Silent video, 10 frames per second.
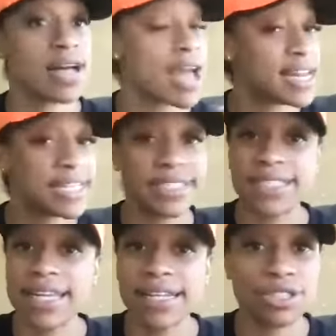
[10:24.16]
I didn't
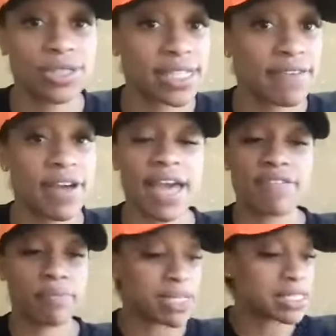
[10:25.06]
say that you can never have
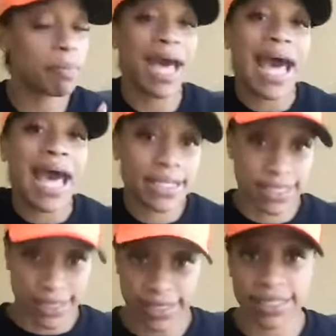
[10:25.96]
a piece of pie
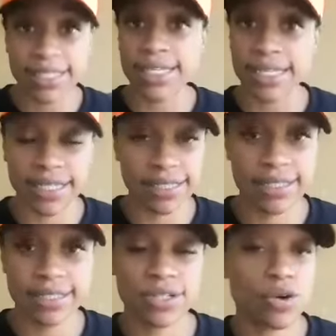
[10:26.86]
again,
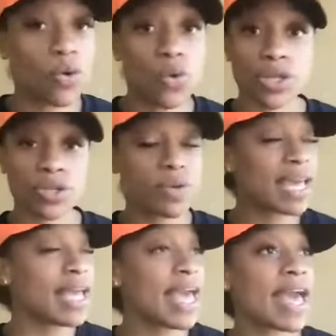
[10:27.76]
or you
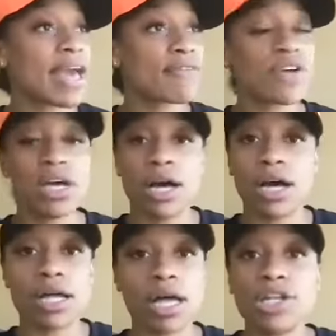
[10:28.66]
can't have
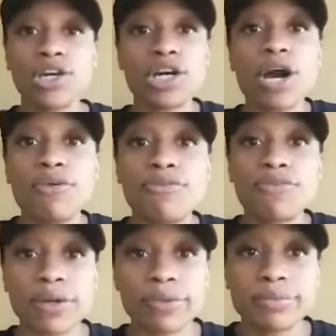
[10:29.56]
a little Coke
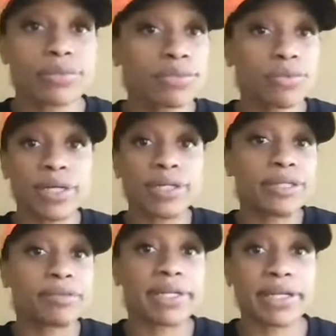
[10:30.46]
float with a
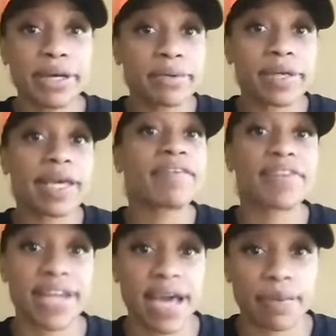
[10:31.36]
little bit of Coke
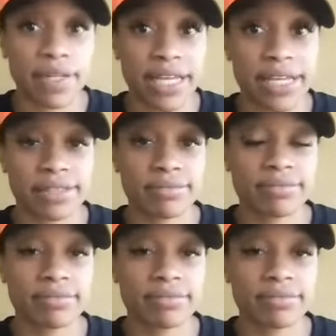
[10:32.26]
every now and then.